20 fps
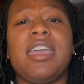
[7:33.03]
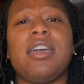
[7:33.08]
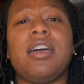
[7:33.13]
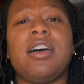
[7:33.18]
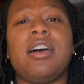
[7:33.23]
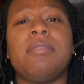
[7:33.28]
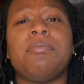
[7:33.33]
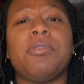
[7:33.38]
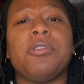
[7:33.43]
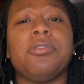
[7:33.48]

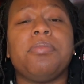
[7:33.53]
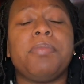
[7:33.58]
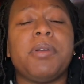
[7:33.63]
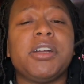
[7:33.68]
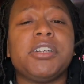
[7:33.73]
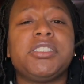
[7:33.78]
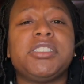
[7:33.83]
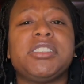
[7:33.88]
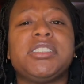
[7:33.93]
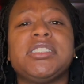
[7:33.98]
on both
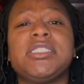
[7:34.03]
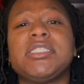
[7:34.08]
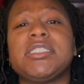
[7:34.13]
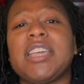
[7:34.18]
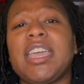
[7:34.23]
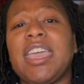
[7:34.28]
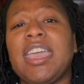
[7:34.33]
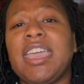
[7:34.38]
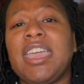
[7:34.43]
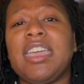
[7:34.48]
purchases
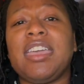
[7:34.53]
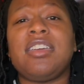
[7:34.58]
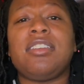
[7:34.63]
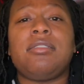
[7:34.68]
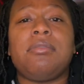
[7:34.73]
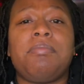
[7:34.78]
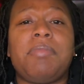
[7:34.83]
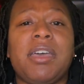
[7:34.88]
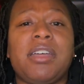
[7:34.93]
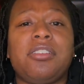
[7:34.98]

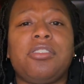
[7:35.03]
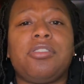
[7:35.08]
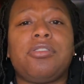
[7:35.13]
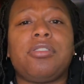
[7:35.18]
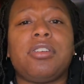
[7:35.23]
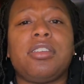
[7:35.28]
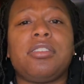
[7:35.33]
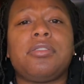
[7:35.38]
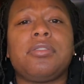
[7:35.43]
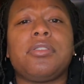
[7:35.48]
and balance
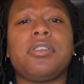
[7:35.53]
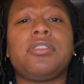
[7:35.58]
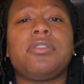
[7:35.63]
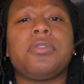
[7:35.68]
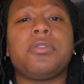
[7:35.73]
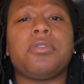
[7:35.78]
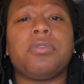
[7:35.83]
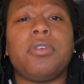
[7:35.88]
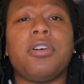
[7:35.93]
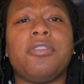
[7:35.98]
transfers
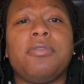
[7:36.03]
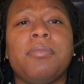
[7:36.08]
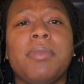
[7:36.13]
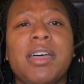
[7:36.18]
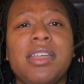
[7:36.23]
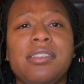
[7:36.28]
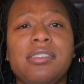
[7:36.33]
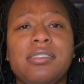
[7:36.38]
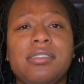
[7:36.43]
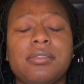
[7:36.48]
for 12
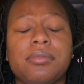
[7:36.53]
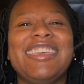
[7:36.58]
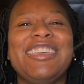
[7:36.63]
months.